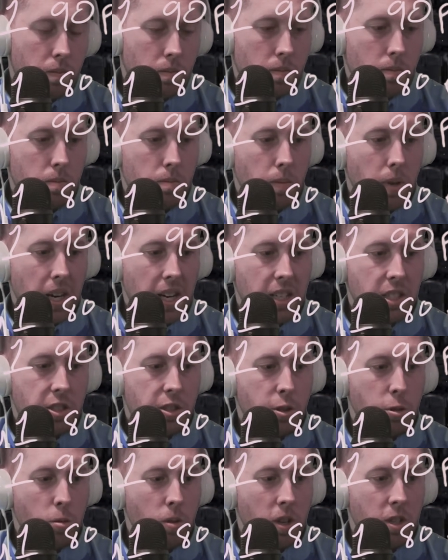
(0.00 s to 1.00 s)
minus
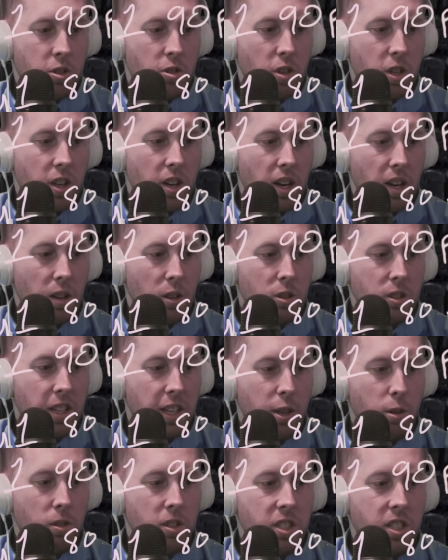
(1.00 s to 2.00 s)
$200 that
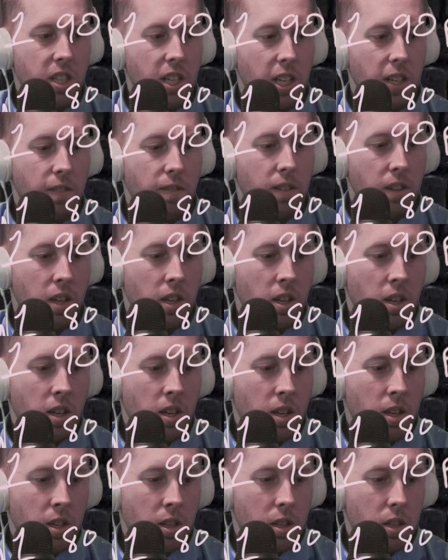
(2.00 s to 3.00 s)
you received.
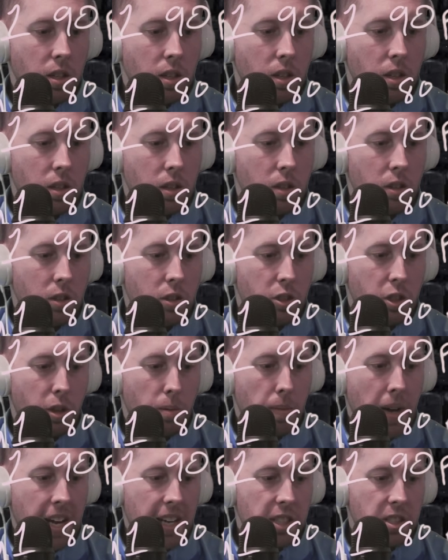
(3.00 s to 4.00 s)
So your
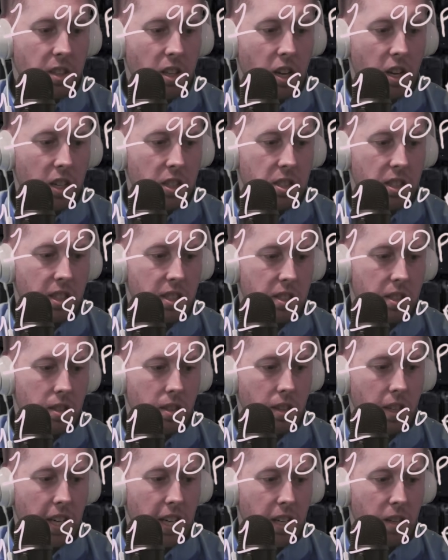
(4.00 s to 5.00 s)
max loss is
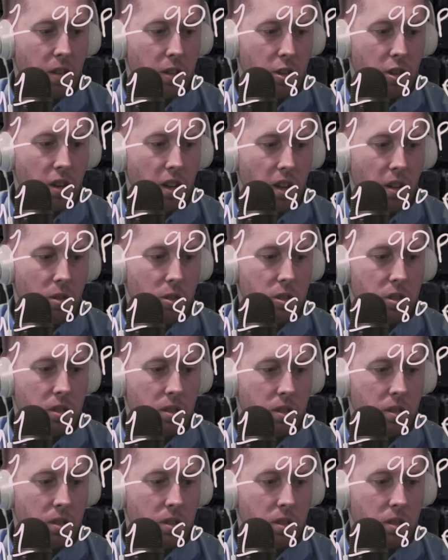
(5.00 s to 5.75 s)
$800.